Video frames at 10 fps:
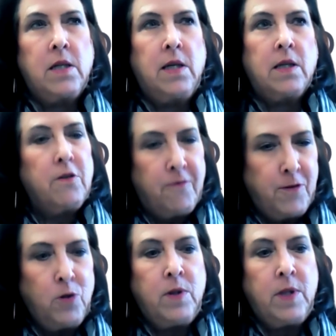get the
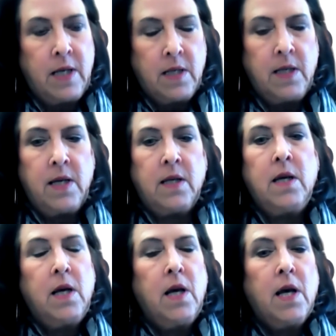food they need.
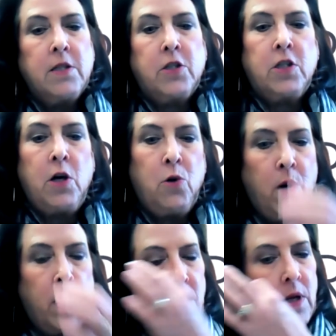So
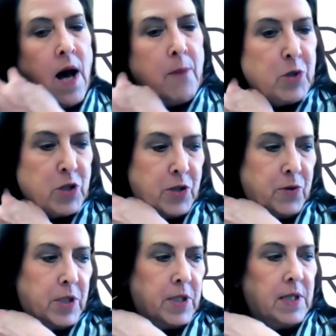an
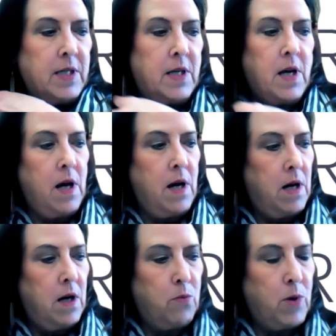opportunity
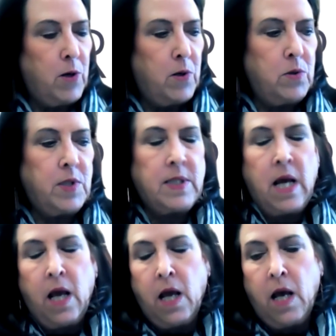arose.
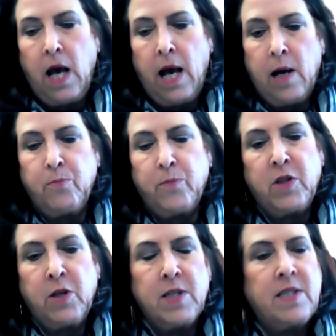
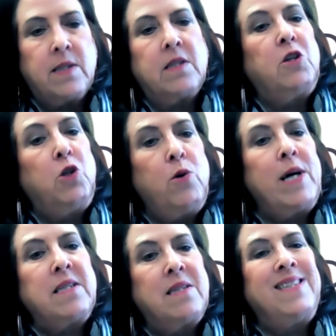There is the
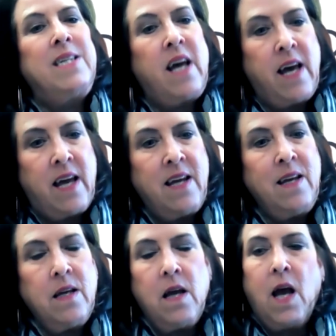
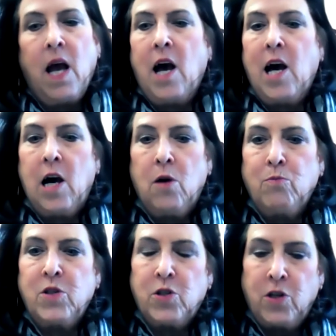USDA
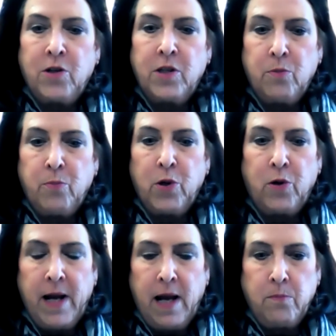started a
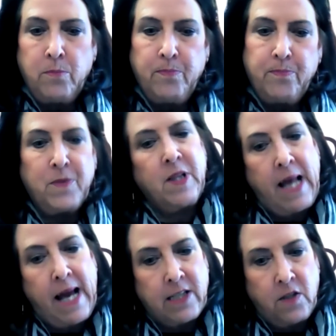program
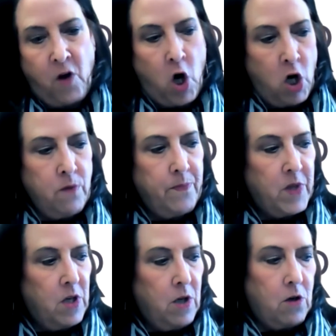last fall
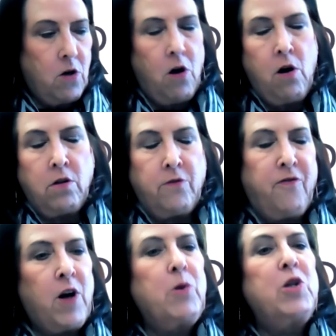called
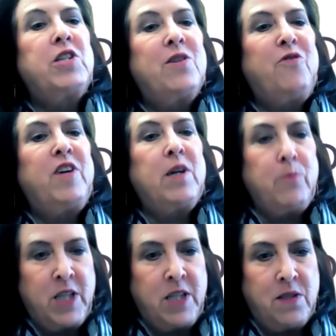Farmers to
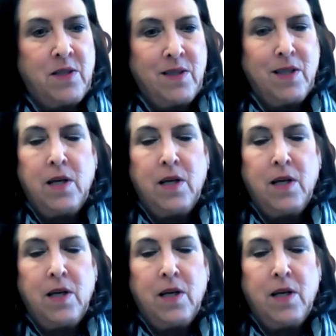Families